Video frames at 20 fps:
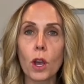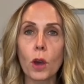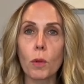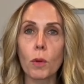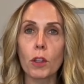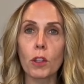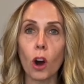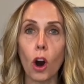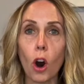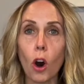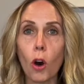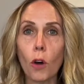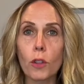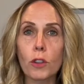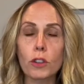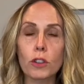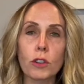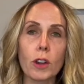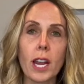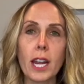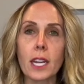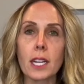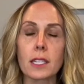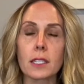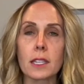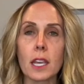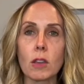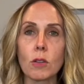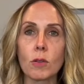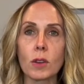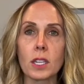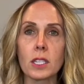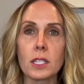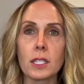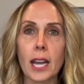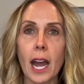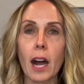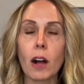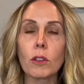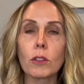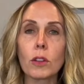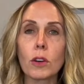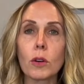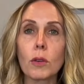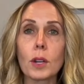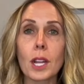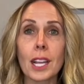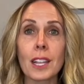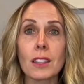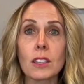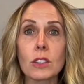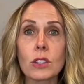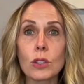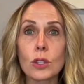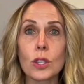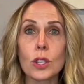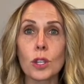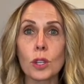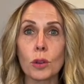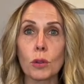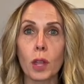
with all the trainings that you can download and listen to,